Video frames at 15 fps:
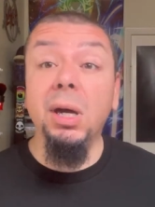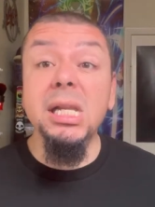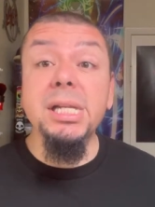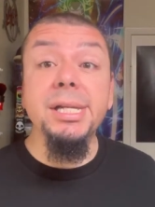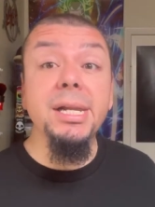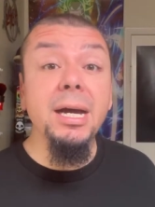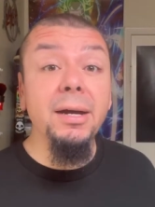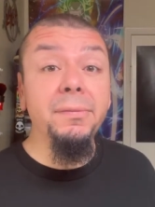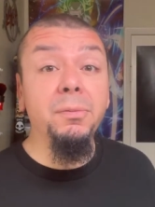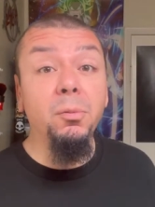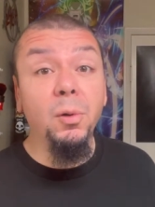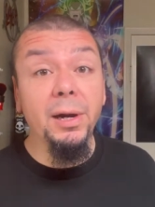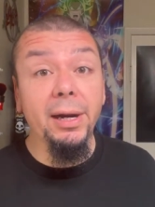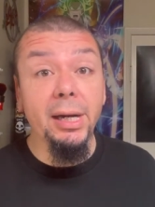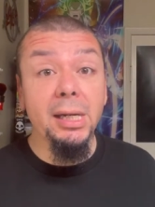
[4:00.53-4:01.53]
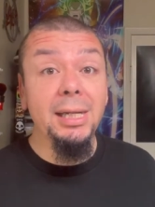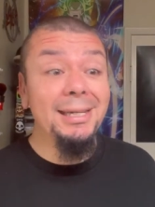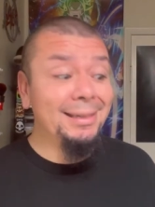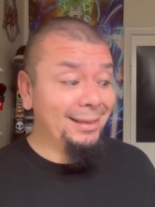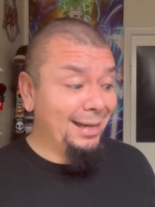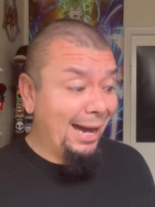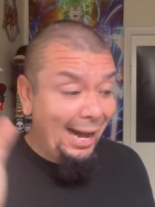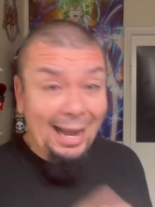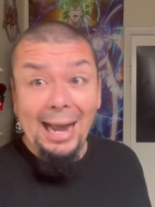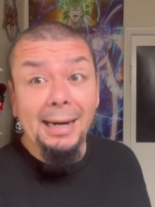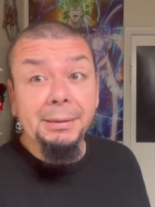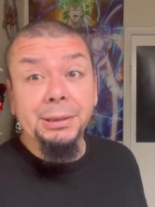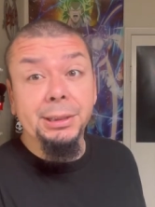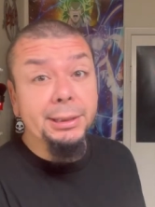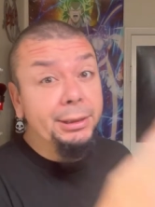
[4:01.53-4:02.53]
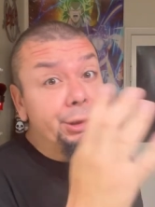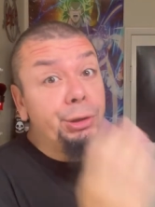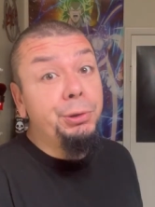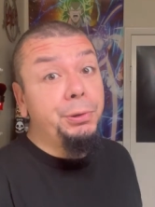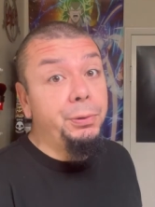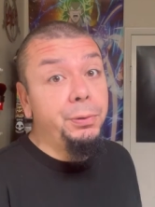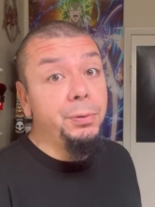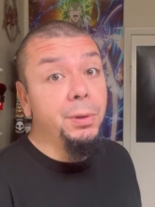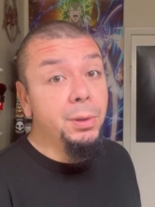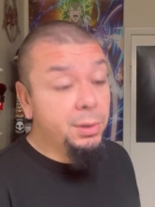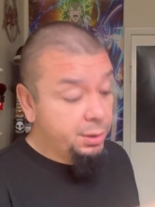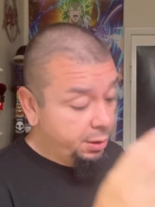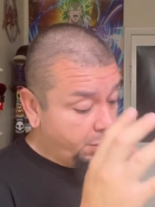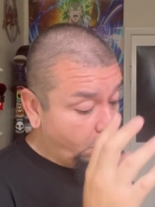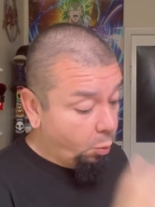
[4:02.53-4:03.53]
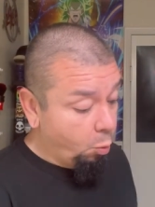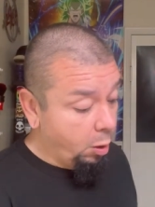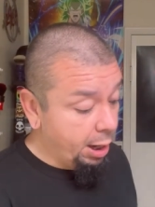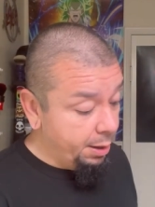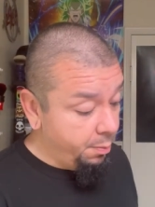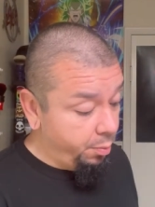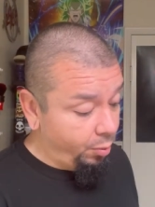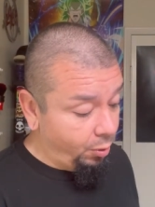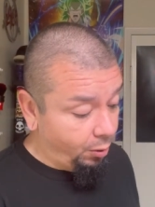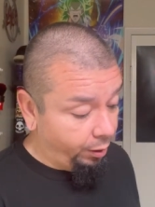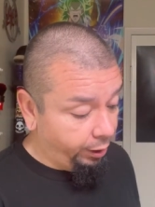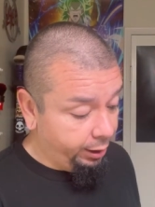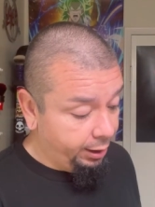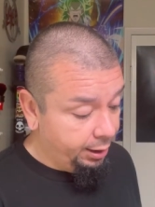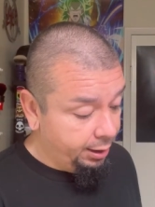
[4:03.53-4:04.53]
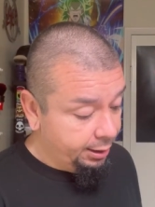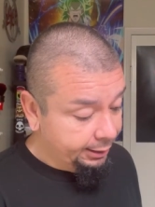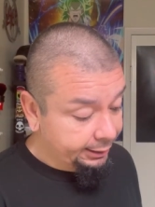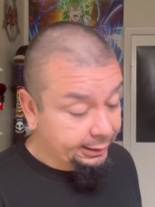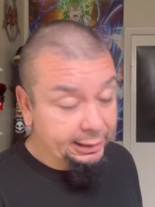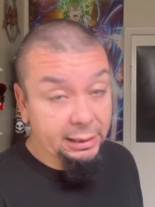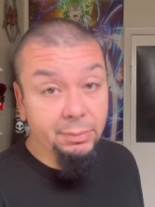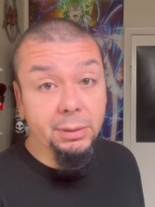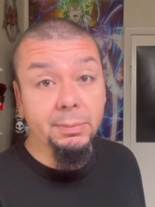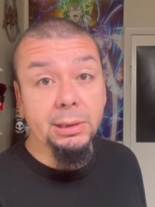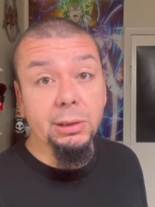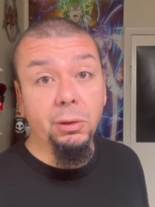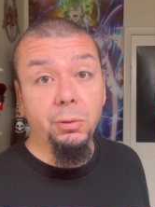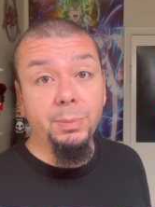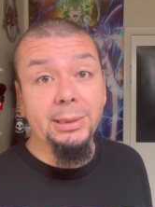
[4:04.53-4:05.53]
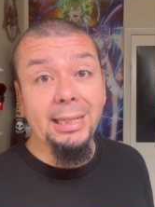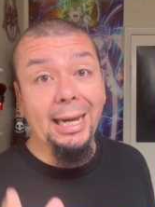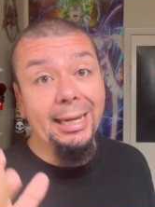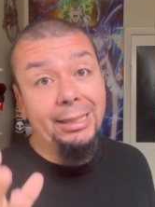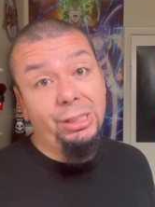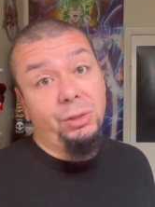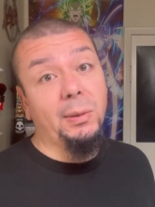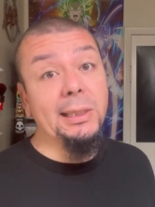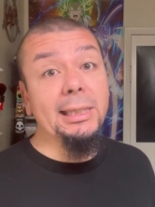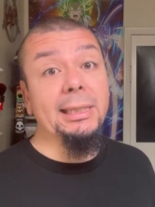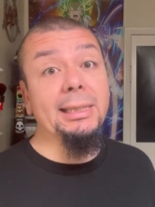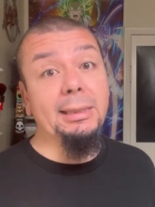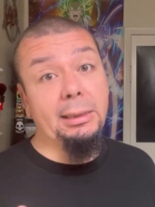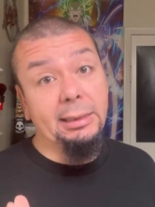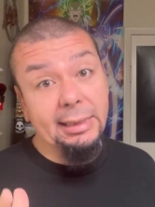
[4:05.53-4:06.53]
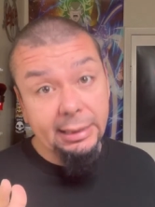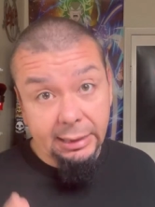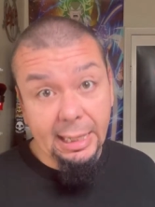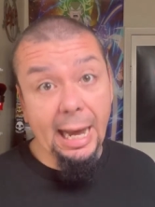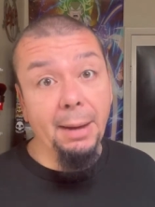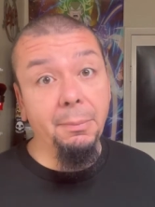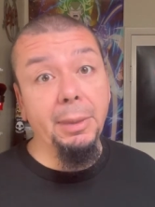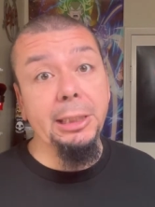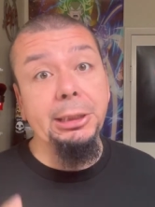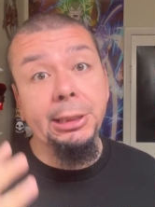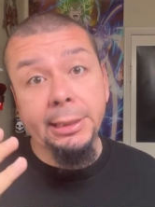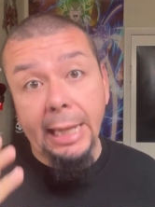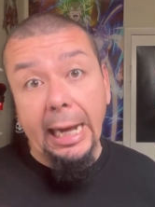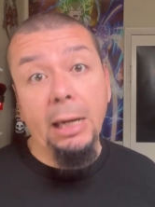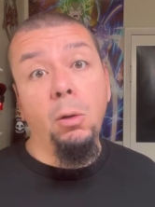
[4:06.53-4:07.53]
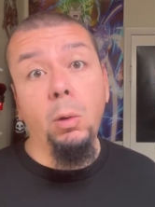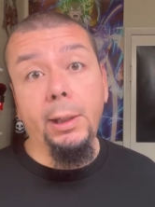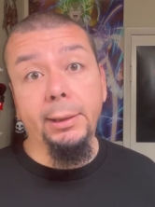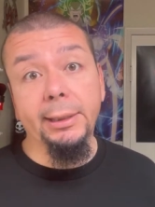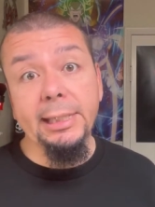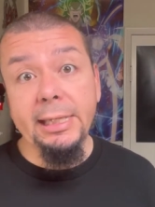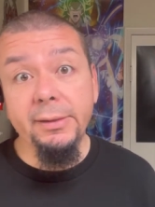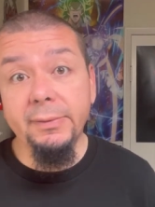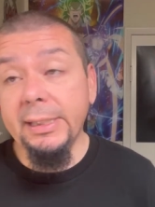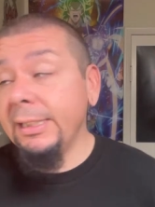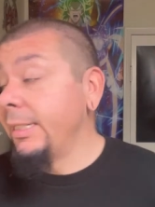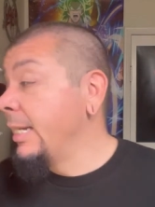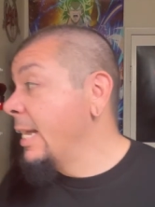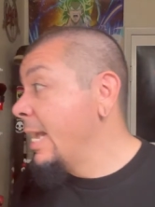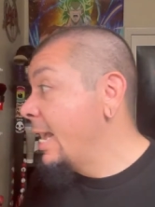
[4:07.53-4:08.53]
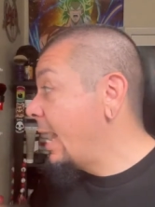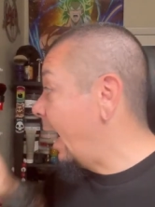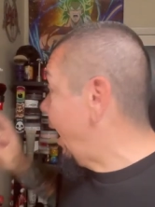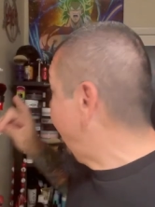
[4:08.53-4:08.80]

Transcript: enough where I actually do want more sebum soaps. I enjoyed it that much and that quality of it. I